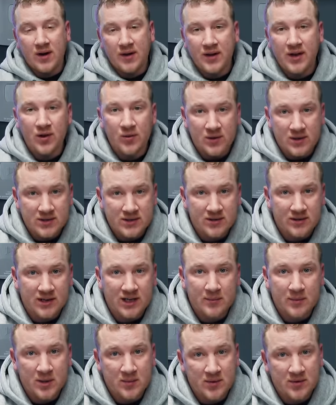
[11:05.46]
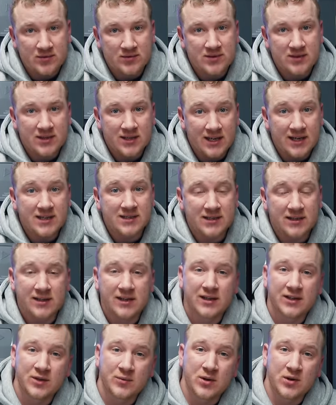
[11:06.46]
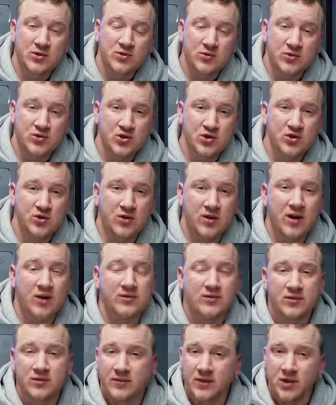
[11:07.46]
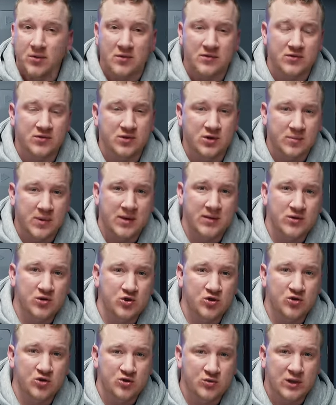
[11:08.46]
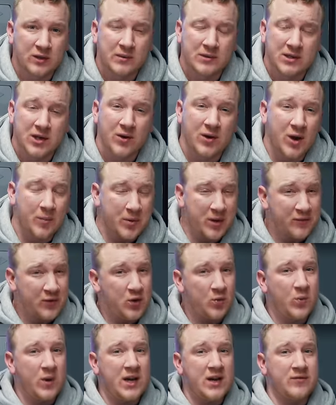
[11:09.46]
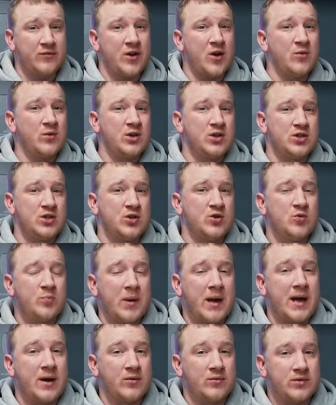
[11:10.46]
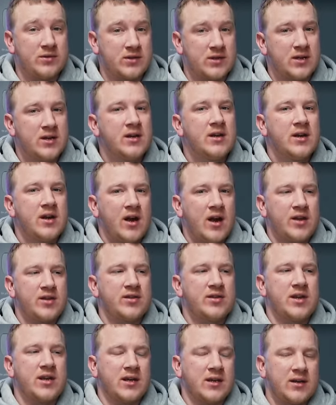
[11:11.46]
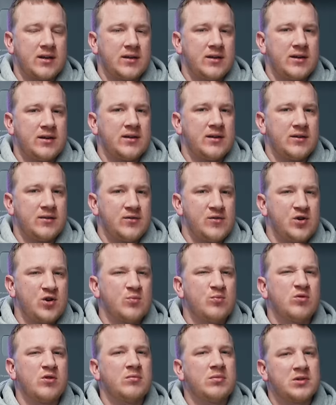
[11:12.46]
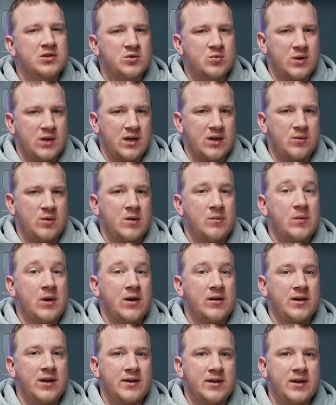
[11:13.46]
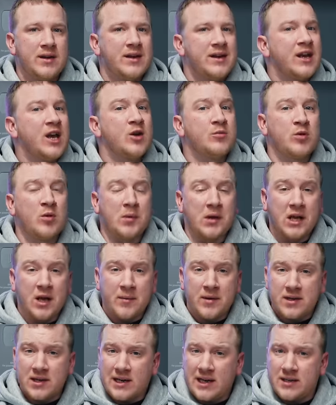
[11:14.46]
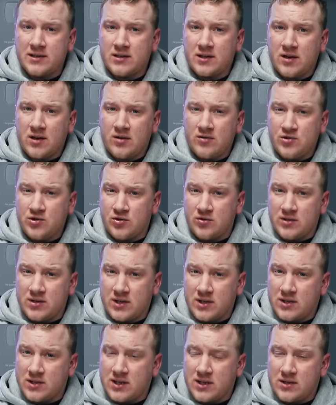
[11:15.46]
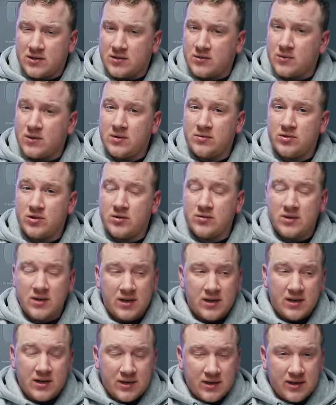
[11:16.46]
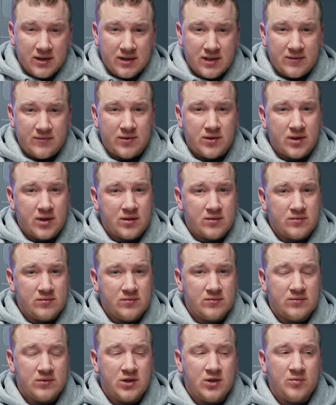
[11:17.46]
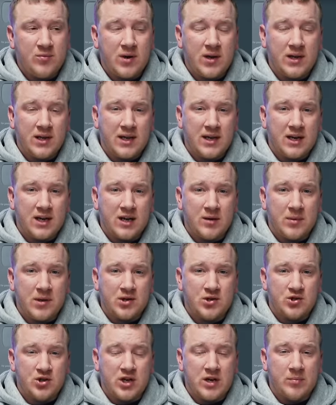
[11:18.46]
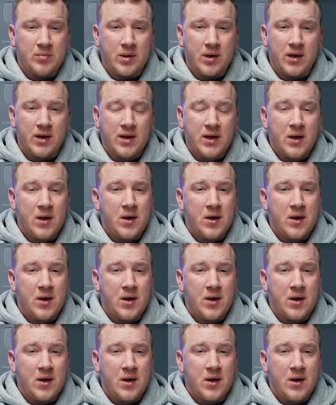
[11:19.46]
I know it's not going to be the most easy thing in the world to insure after a video we've talked about insurance premiums going up, but if you win it for only £2, I think, you know, you can probably swing it one way or another. It'll probably come under classic car insurance these days as well, so you never know, you might get it a bit cheaper.